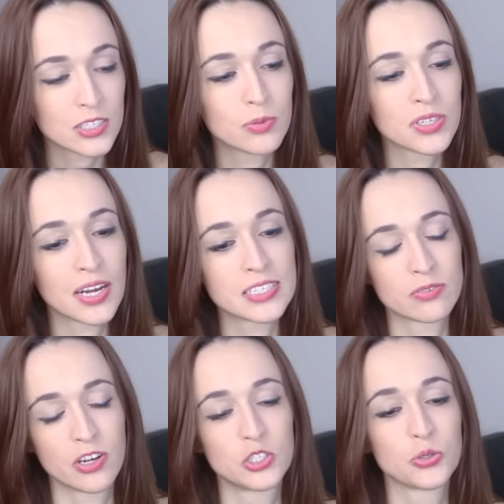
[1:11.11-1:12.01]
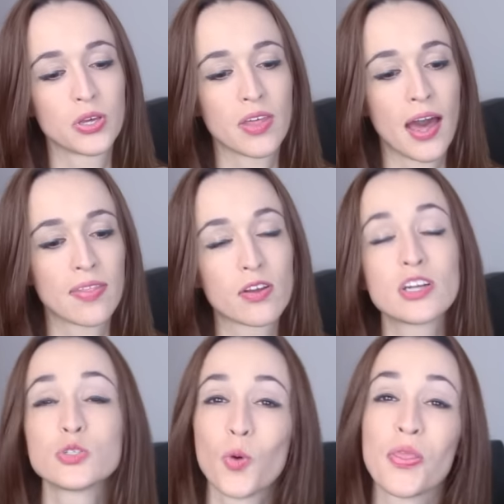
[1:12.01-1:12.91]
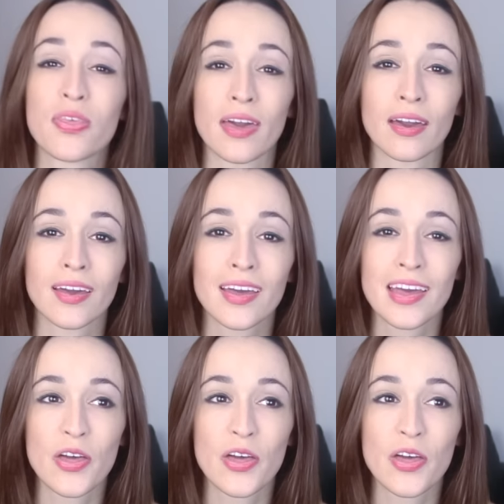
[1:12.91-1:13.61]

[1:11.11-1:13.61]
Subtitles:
did realize eventually that there is one thing